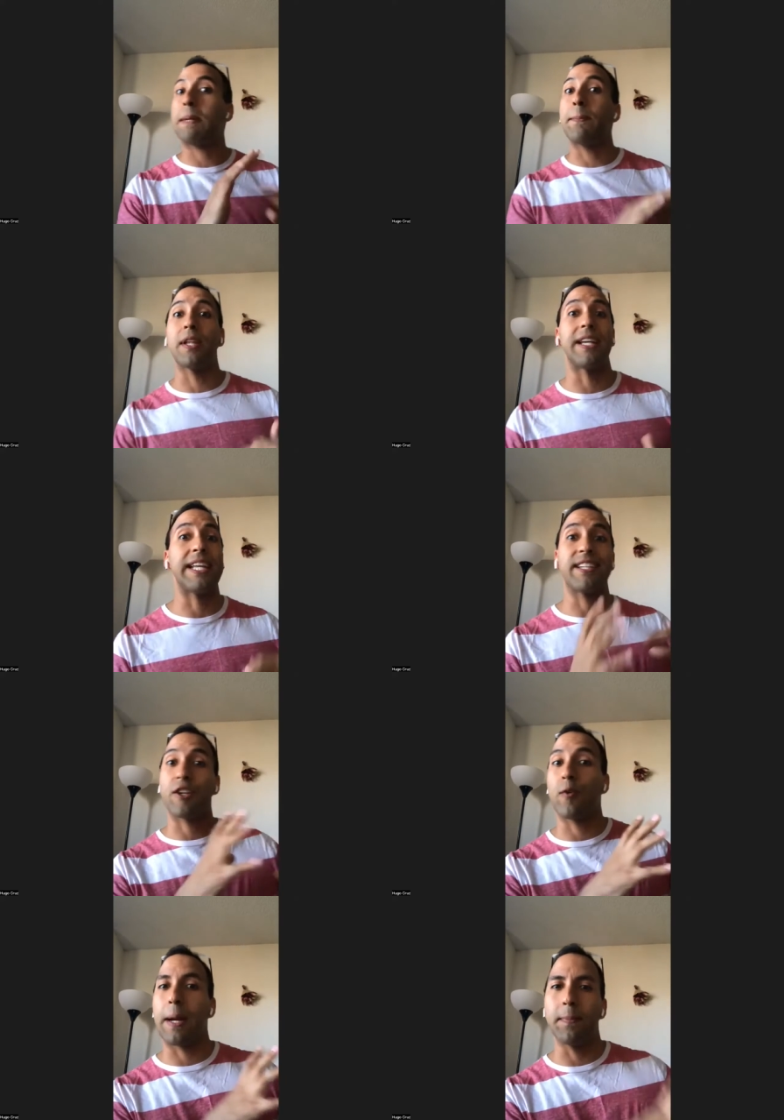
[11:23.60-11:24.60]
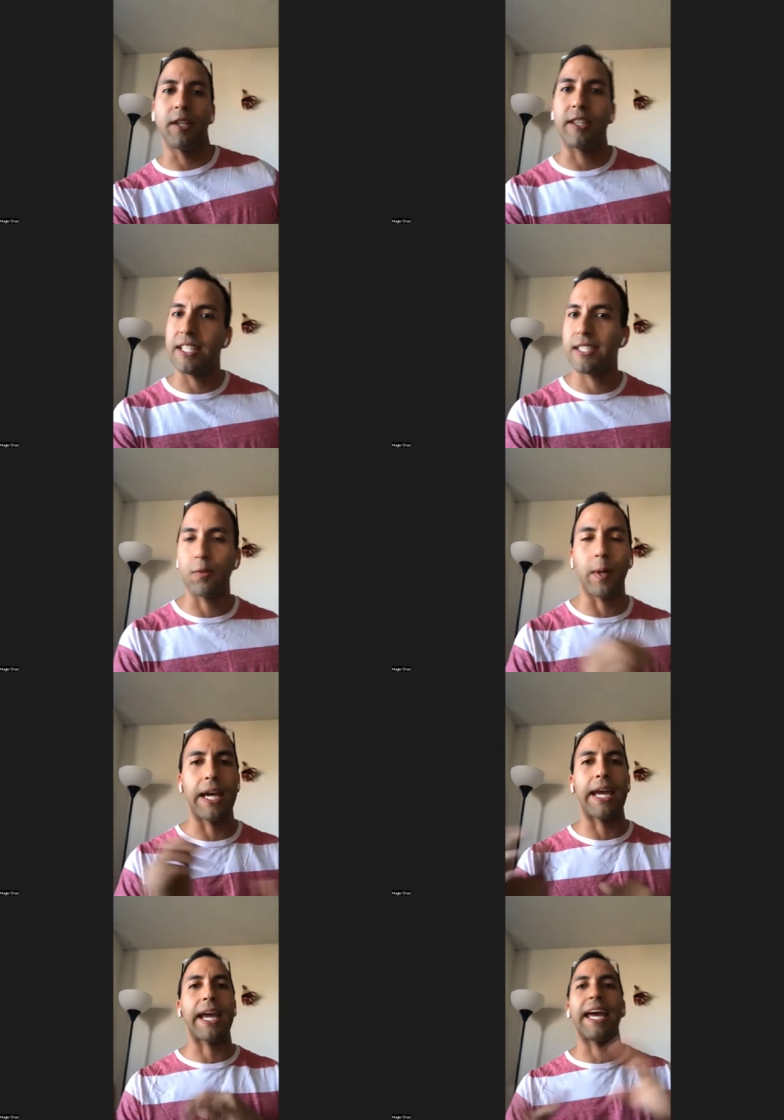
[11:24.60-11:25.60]
people on Instagram look this
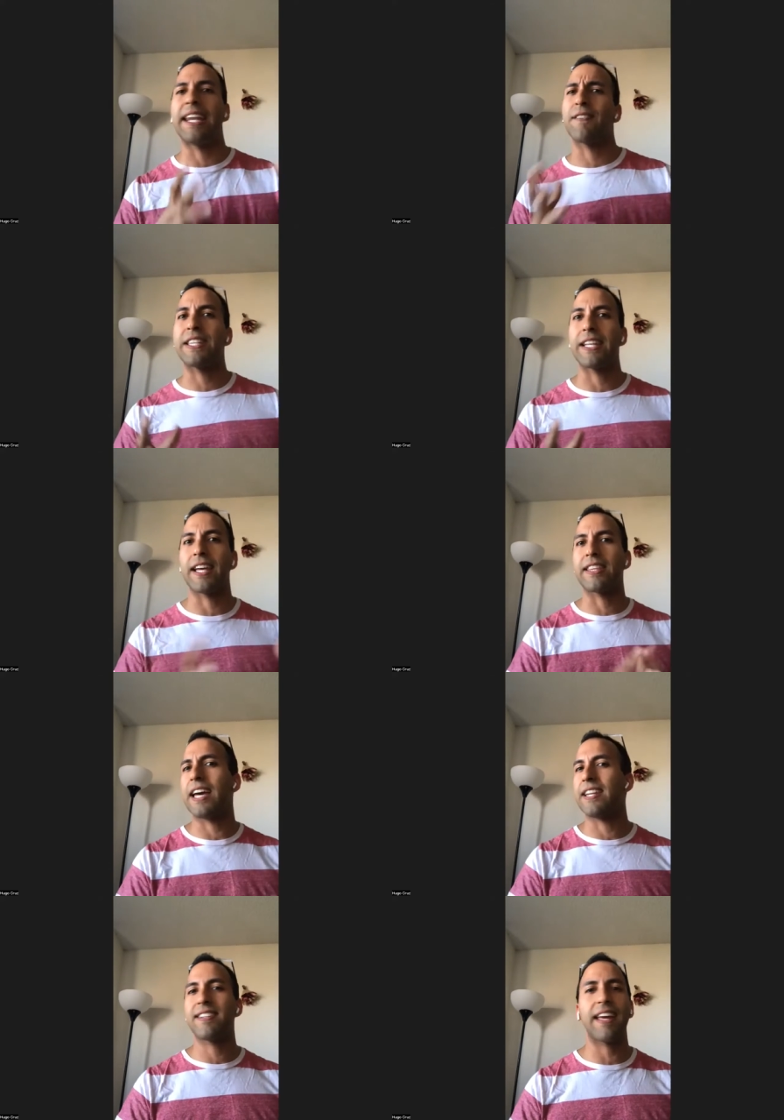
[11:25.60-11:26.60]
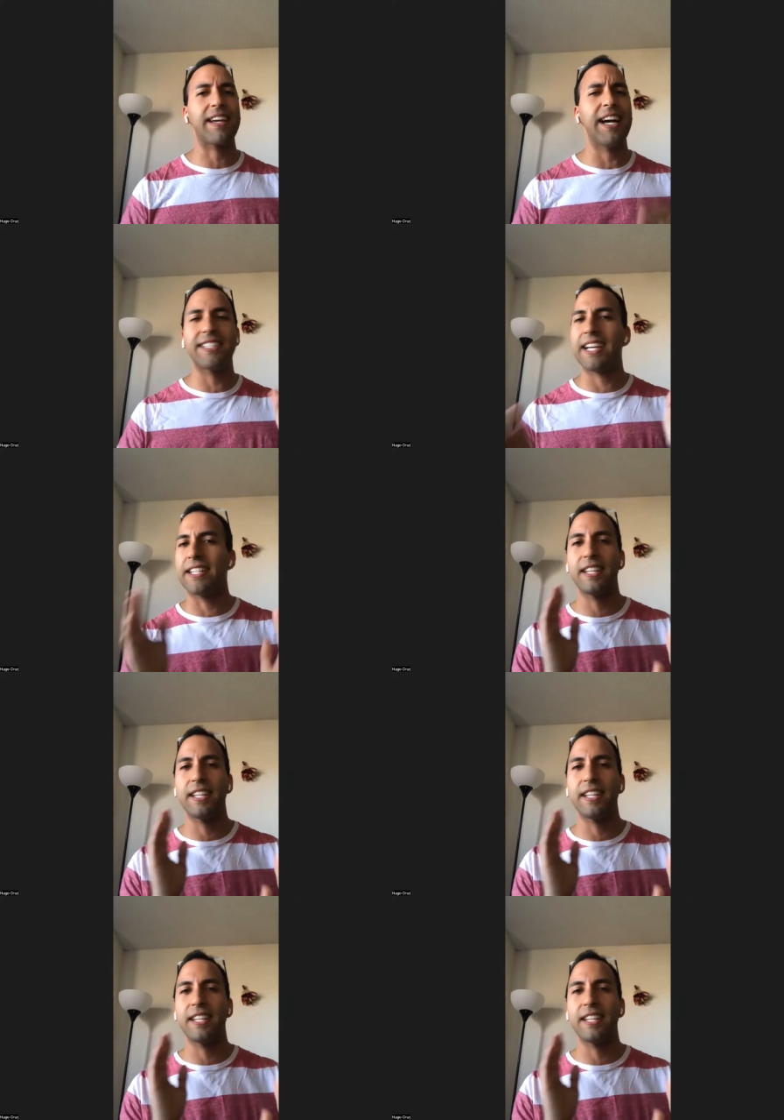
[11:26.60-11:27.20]
way, and everything like that. And it's like, guys,